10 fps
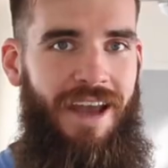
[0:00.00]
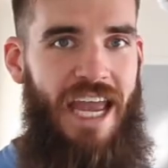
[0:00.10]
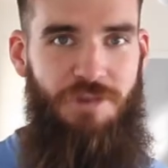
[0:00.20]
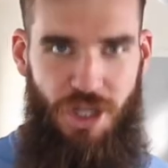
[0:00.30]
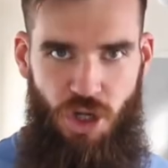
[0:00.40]

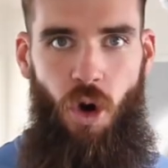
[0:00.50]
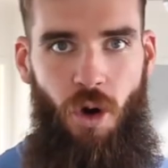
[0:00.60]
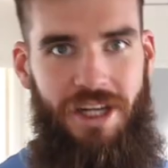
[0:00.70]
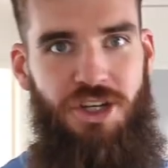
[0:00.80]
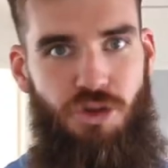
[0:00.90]
If you're
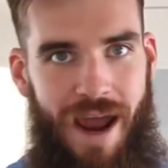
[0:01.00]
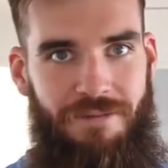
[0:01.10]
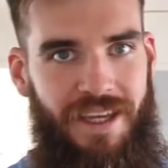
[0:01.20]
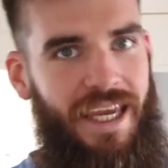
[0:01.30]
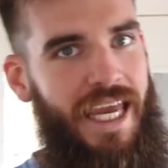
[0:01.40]
caught in
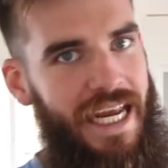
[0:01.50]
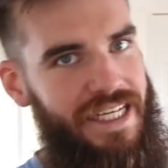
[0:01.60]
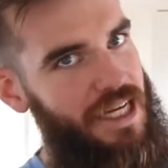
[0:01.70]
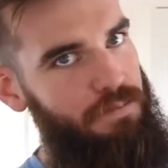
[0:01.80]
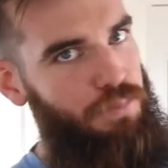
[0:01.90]
traffic,
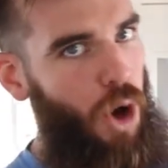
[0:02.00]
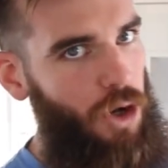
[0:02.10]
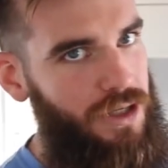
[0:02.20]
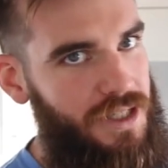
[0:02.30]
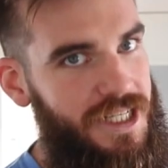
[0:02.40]
it's
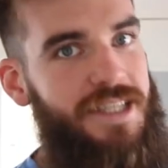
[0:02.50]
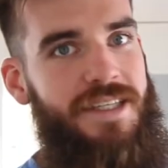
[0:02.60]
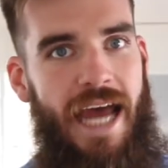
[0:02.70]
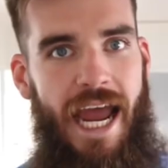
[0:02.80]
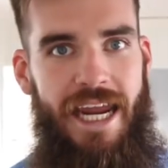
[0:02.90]
important to
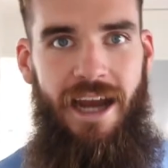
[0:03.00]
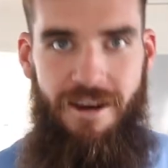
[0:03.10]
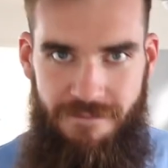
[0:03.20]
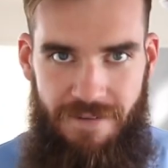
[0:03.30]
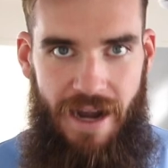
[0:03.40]
stay
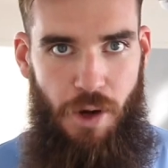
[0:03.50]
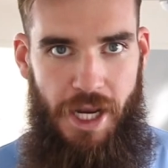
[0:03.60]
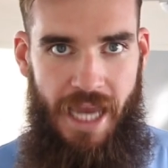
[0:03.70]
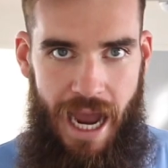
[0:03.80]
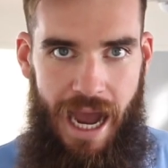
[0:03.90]

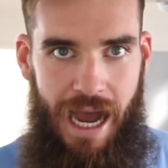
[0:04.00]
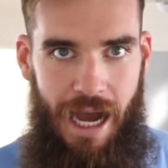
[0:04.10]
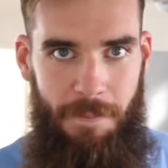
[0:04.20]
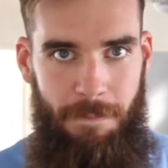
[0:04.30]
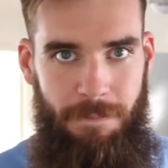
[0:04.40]
very
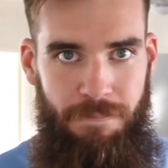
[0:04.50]
calm.